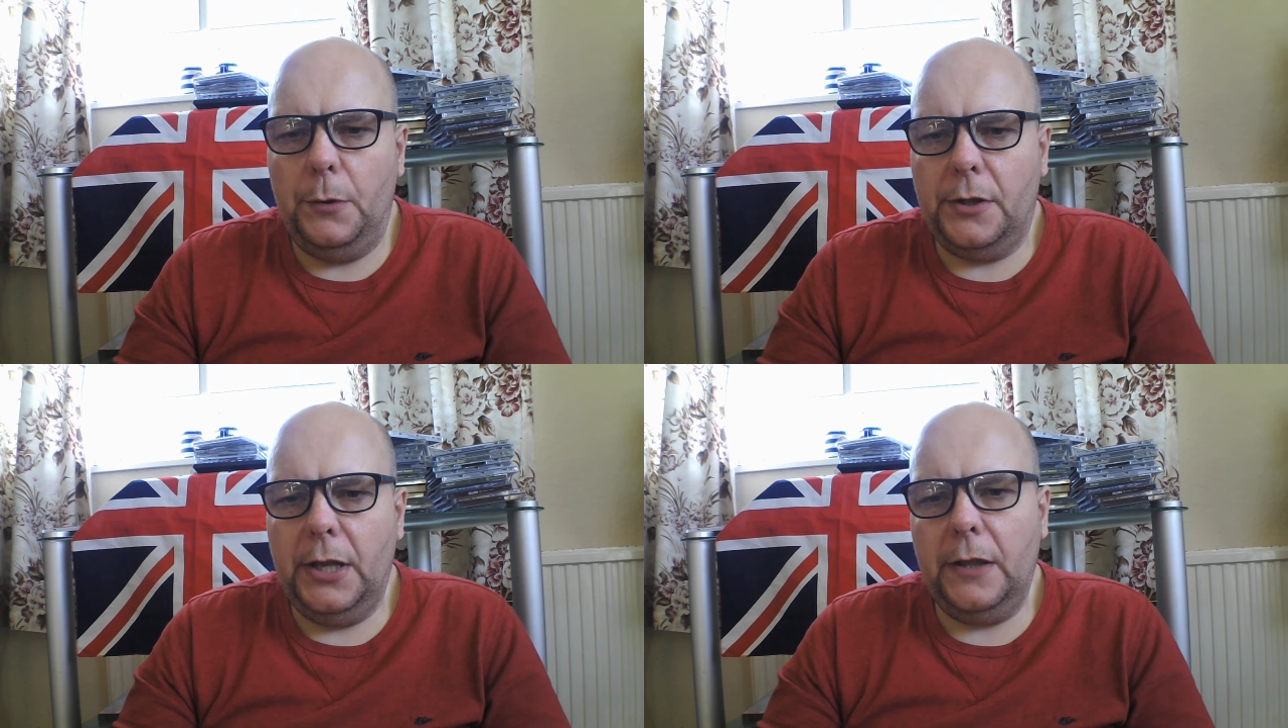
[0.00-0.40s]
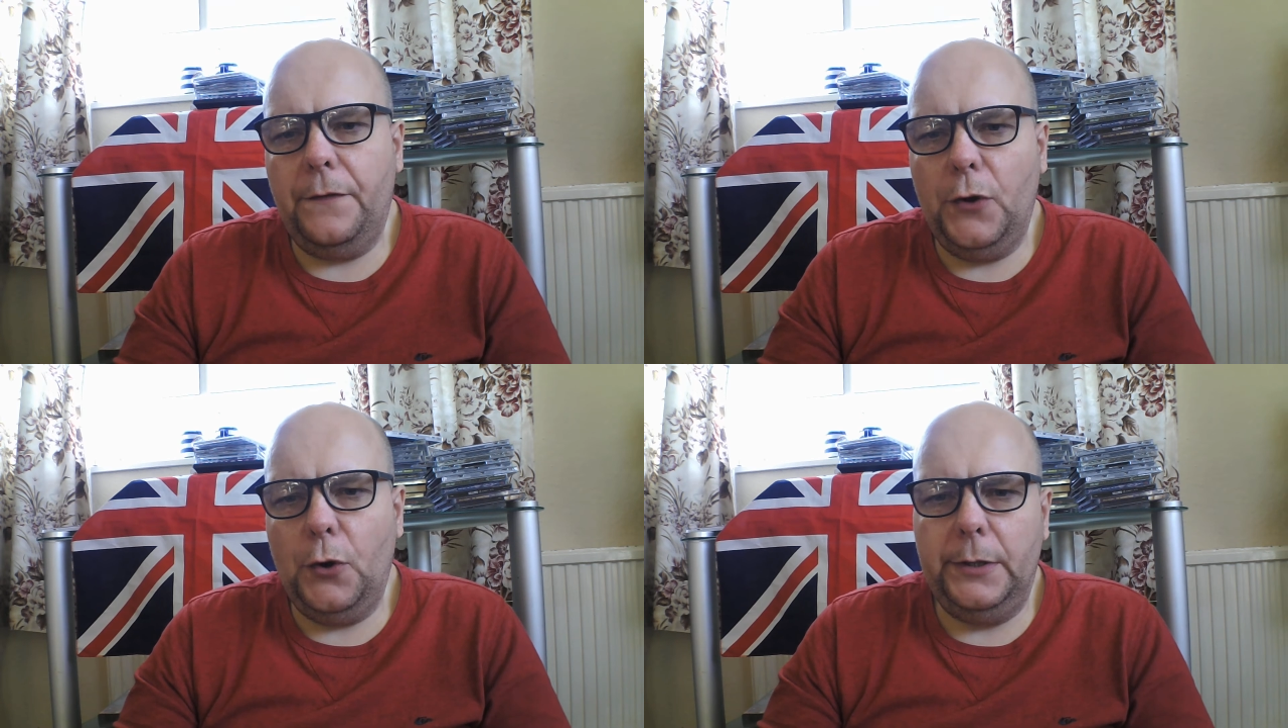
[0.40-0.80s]
I think the
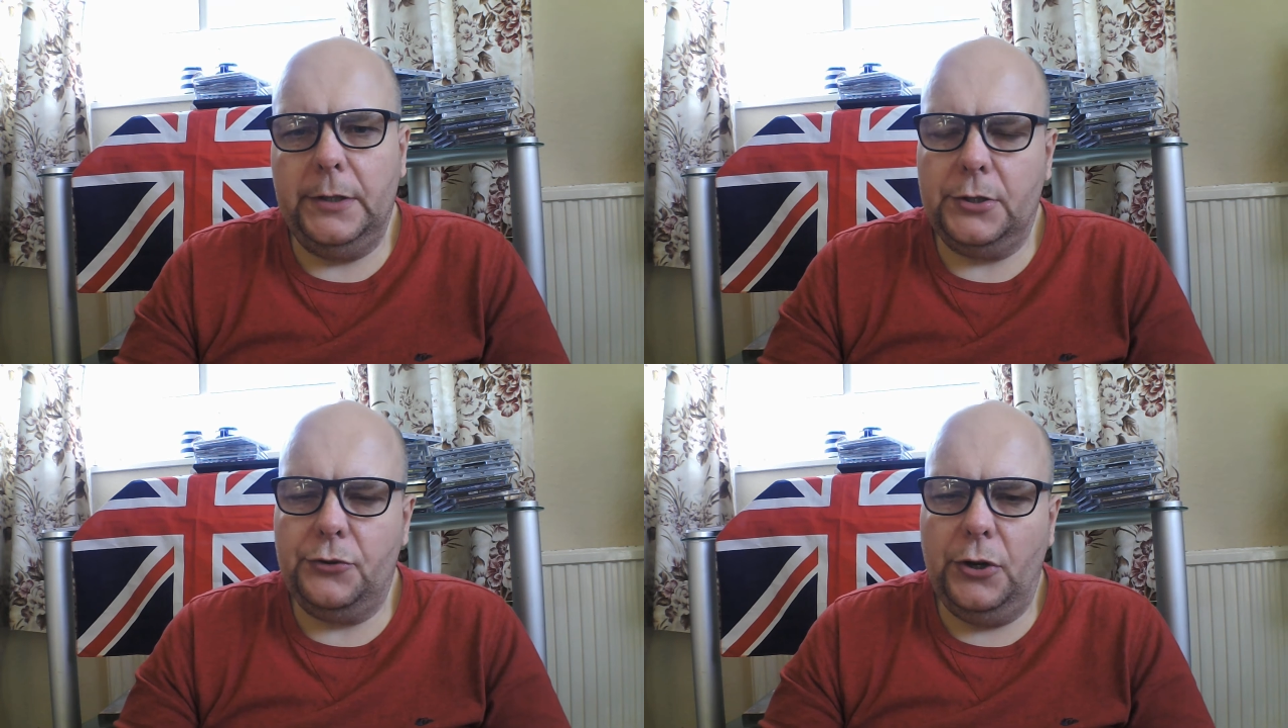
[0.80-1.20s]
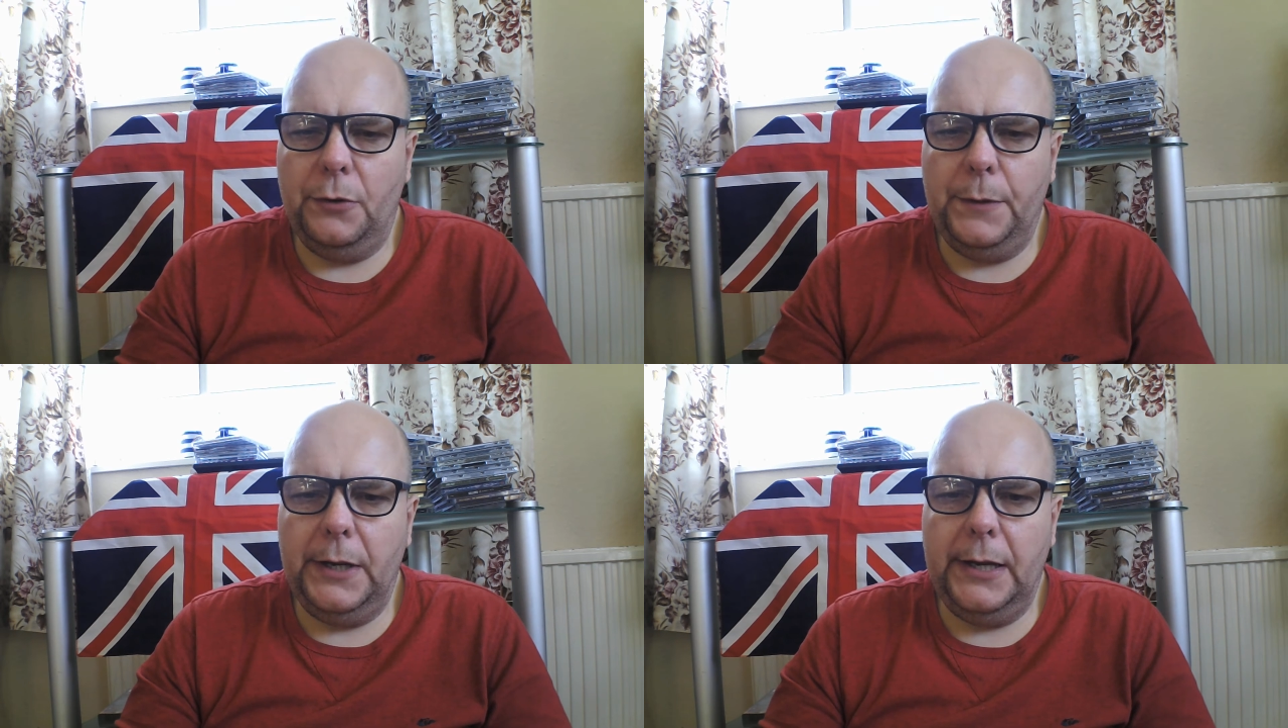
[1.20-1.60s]
film industry will
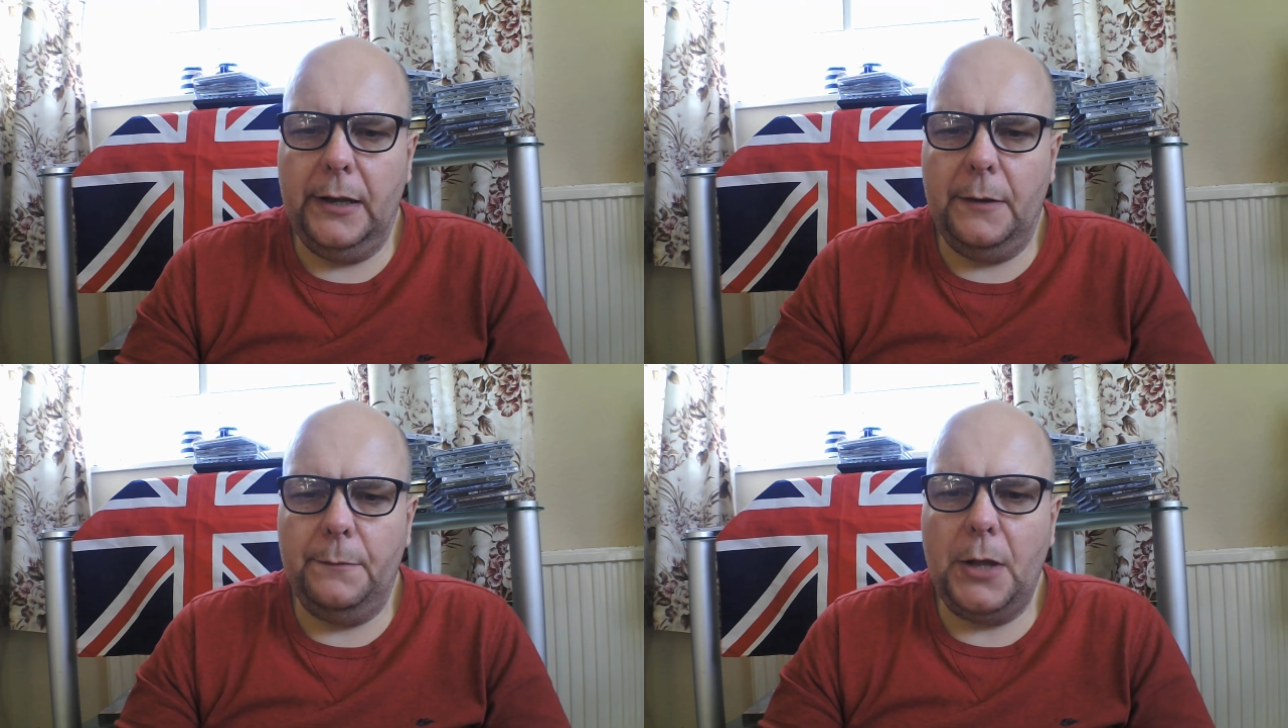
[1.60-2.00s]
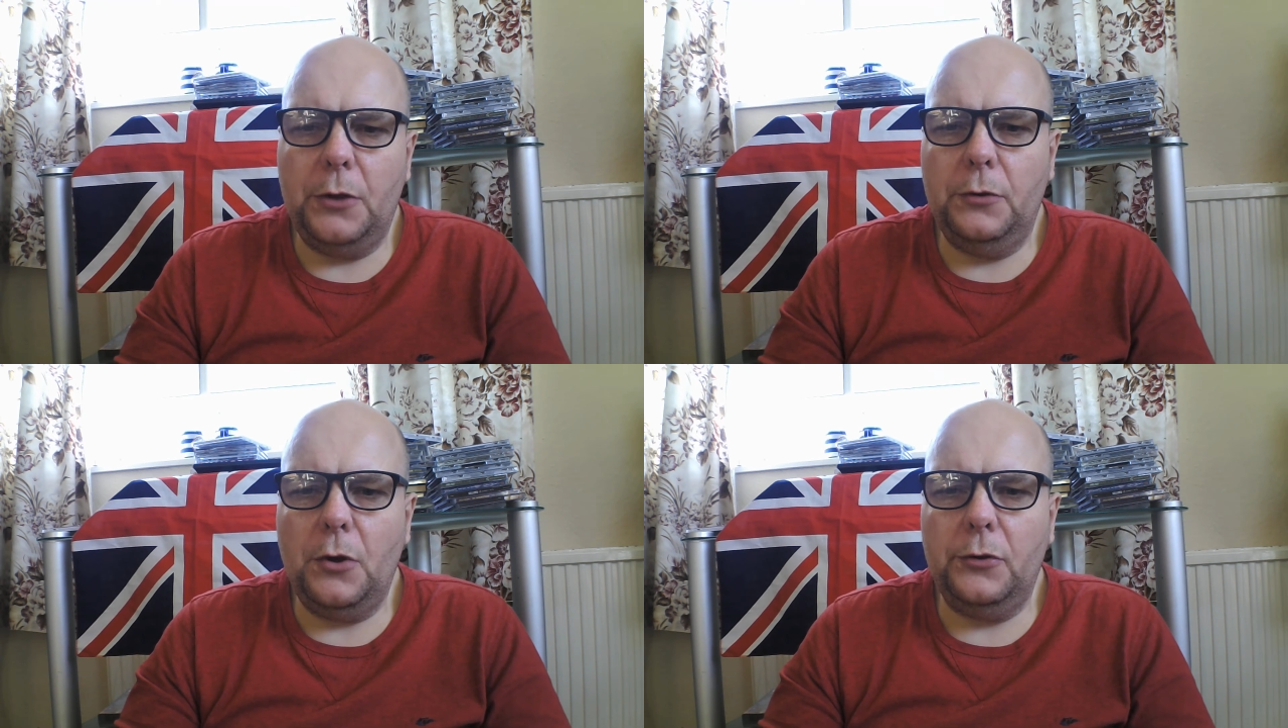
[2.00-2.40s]
be
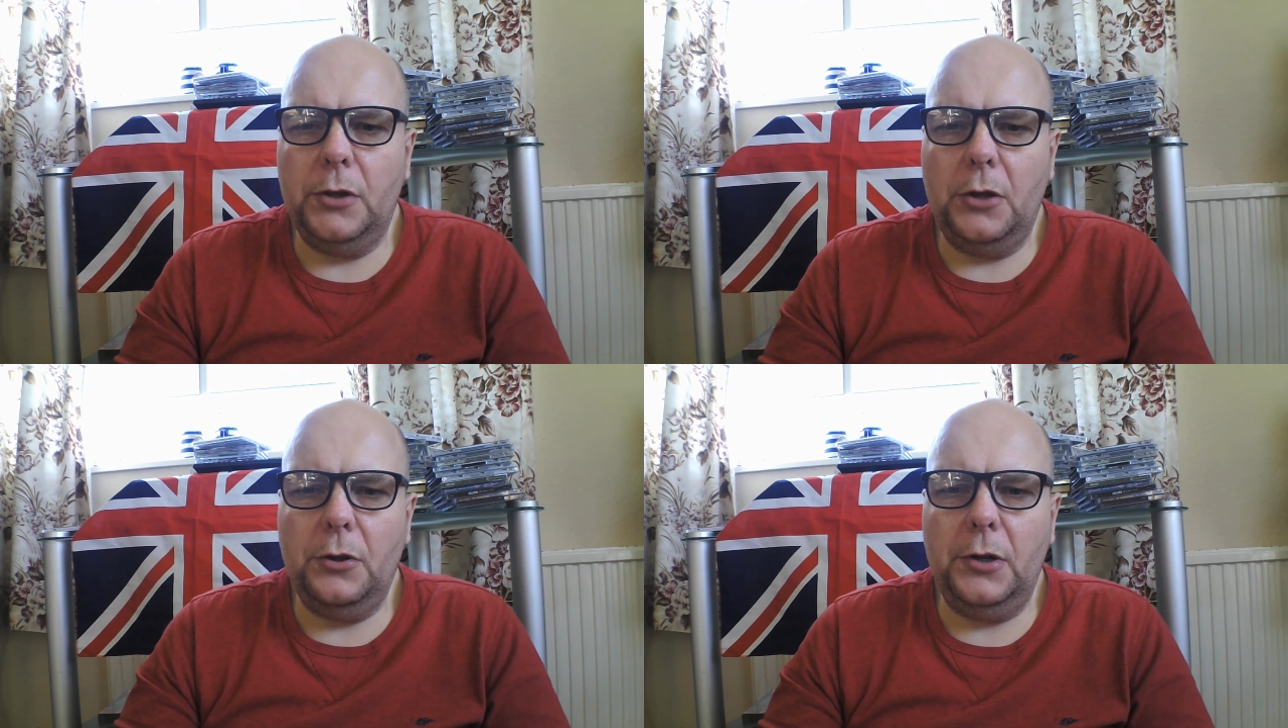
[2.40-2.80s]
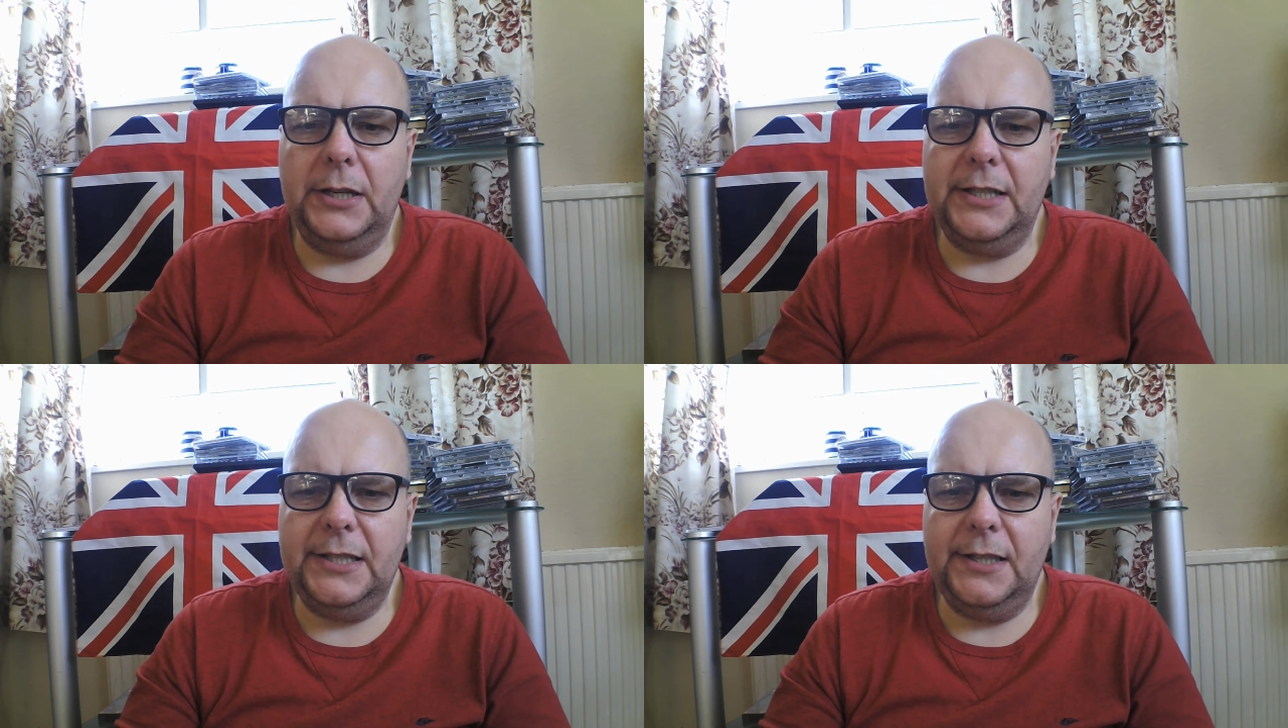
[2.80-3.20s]

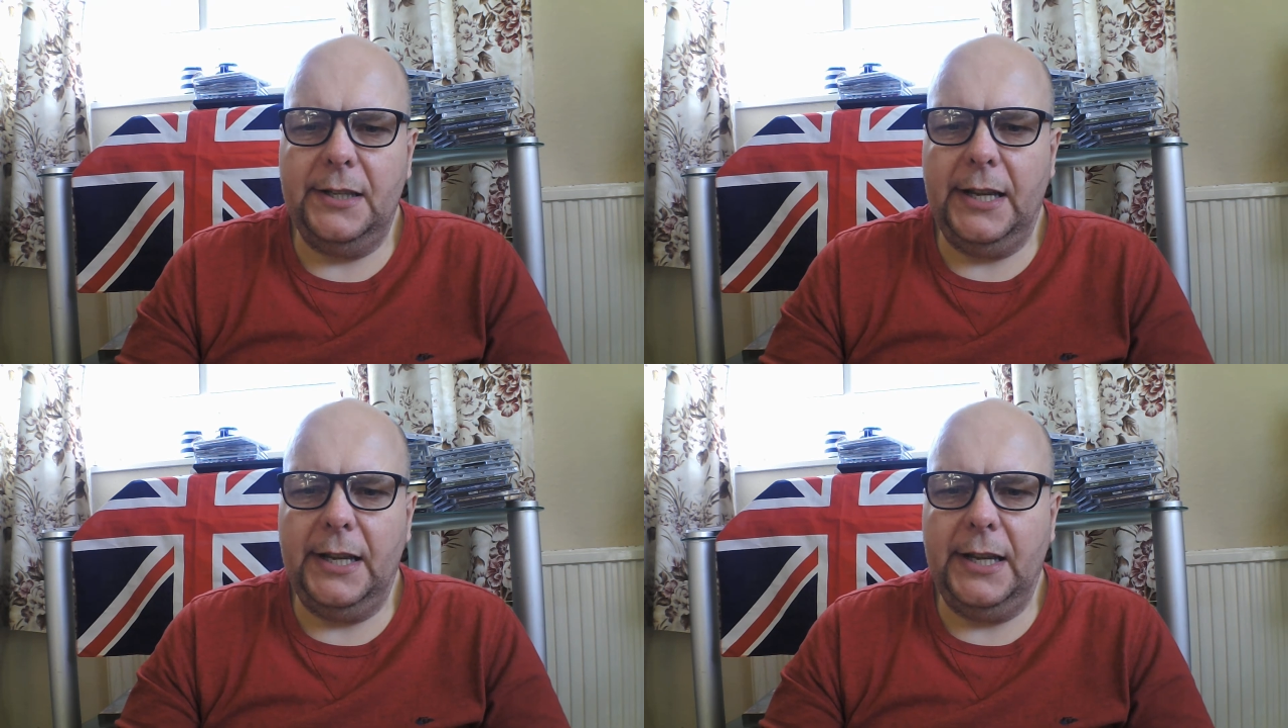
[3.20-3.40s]
non-existent